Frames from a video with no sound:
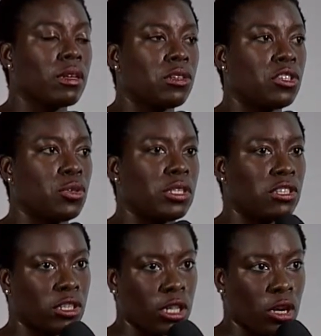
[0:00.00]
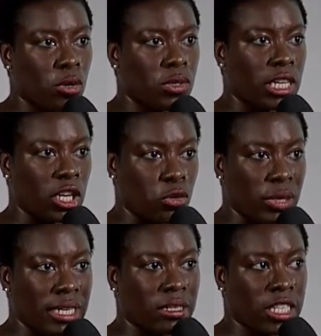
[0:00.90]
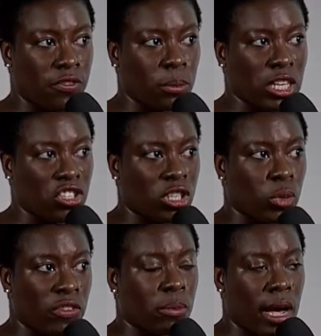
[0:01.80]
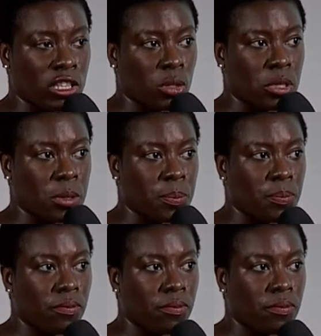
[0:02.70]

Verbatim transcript: to disclose ingredients information whenever possible,